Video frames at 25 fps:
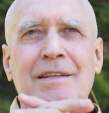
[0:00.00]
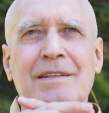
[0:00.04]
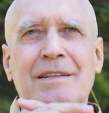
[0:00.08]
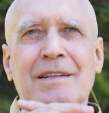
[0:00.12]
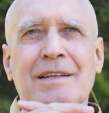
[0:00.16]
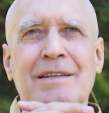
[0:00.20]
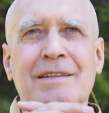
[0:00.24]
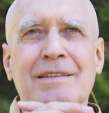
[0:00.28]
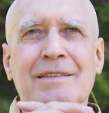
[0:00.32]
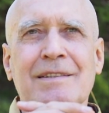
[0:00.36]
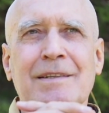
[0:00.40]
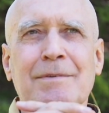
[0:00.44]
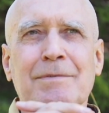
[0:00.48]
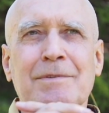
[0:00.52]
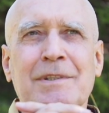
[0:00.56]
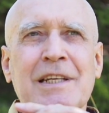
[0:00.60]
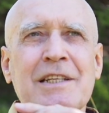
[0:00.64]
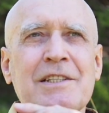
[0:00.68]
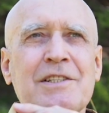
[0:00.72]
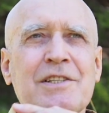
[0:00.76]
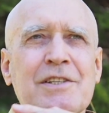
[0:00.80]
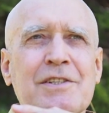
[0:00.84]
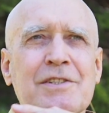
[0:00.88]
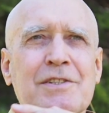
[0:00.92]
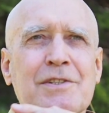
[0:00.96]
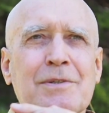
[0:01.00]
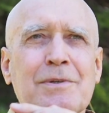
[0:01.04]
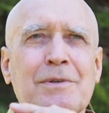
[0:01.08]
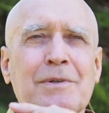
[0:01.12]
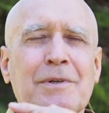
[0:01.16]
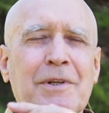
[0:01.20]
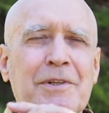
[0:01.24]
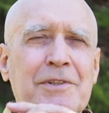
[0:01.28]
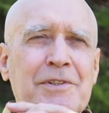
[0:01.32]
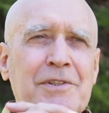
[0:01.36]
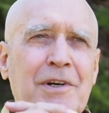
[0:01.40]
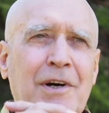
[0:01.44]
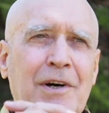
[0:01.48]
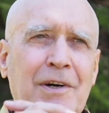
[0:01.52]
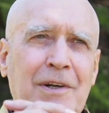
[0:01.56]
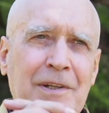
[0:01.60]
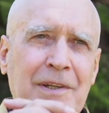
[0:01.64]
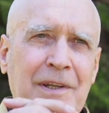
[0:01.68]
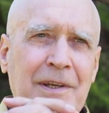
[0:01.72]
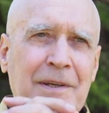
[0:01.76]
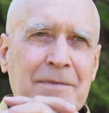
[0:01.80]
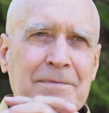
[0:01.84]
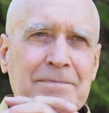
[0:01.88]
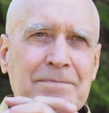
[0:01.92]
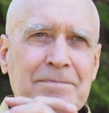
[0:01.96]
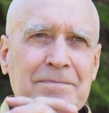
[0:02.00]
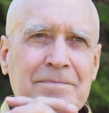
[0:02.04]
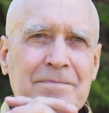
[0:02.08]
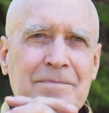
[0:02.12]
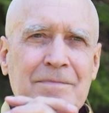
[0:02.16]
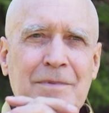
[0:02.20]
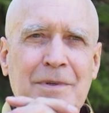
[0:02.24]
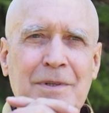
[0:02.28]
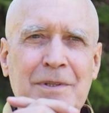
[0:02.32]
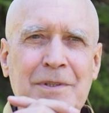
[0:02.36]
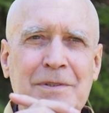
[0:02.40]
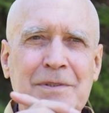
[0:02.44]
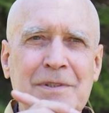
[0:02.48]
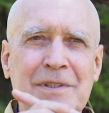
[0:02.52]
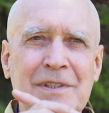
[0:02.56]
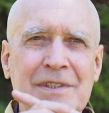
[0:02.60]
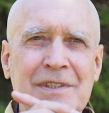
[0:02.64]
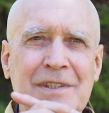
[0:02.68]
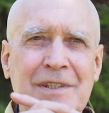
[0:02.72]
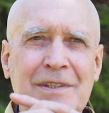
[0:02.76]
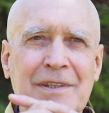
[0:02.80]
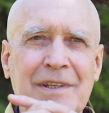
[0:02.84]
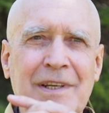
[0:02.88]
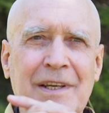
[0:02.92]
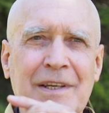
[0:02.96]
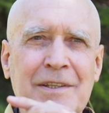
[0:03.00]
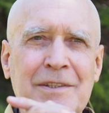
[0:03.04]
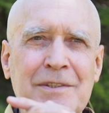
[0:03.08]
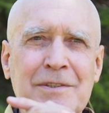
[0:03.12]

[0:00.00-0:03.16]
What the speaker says: The teaching school, it's called, where you just go down